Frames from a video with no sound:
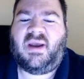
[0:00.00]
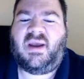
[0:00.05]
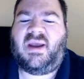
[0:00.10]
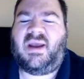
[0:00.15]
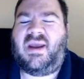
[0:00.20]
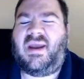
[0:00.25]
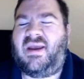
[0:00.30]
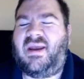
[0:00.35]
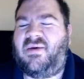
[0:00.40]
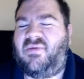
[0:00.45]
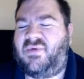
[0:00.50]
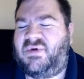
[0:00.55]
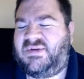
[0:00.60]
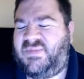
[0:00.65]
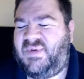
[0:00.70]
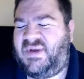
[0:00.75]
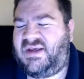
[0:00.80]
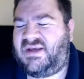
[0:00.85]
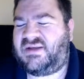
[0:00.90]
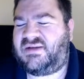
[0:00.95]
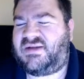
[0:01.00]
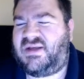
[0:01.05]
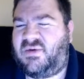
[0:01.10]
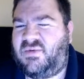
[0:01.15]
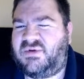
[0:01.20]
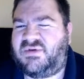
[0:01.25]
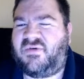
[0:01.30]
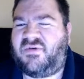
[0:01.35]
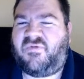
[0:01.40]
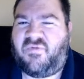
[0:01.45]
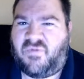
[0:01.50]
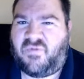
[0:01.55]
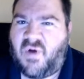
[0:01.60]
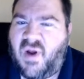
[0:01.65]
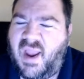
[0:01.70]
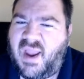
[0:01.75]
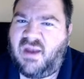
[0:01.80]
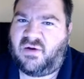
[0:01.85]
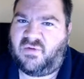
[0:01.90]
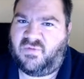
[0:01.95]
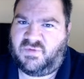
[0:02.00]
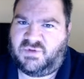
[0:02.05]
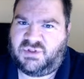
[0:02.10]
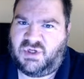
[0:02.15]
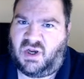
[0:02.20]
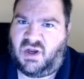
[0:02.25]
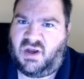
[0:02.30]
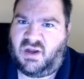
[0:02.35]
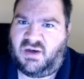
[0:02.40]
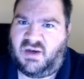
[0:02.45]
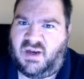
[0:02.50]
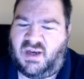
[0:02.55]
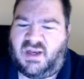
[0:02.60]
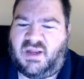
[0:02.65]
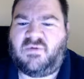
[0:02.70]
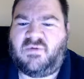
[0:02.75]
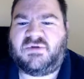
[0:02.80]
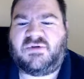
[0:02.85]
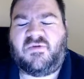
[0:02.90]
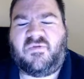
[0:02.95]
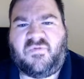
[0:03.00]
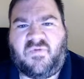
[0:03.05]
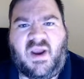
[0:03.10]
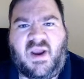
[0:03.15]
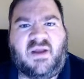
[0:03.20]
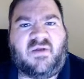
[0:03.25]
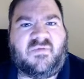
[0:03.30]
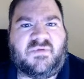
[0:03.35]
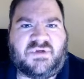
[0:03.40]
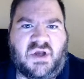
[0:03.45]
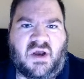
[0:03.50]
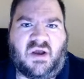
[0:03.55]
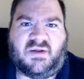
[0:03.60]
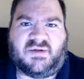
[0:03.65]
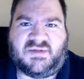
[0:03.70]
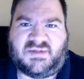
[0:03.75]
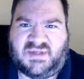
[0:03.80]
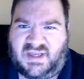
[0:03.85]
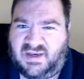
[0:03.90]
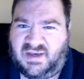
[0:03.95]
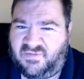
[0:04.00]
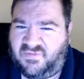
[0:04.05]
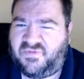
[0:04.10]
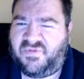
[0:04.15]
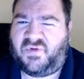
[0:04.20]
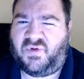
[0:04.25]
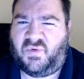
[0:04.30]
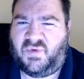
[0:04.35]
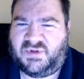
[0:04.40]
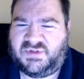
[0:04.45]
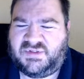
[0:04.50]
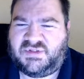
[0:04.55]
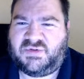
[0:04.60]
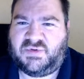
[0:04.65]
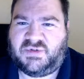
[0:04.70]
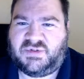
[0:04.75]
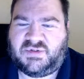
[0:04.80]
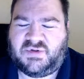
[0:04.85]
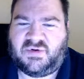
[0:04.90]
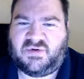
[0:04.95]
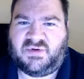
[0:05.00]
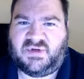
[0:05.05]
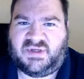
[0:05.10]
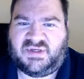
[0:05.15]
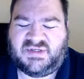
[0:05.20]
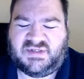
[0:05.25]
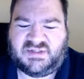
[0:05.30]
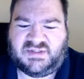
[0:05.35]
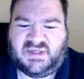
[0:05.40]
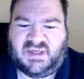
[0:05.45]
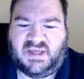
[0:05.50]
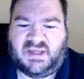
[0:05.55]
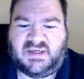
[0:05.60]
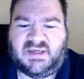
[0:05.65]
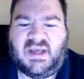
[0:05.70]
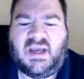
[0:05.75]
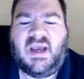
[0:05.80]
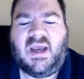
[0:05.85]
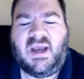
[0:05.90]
It was because he was afraid of John, and he was afraid of John's influence to a certain extent.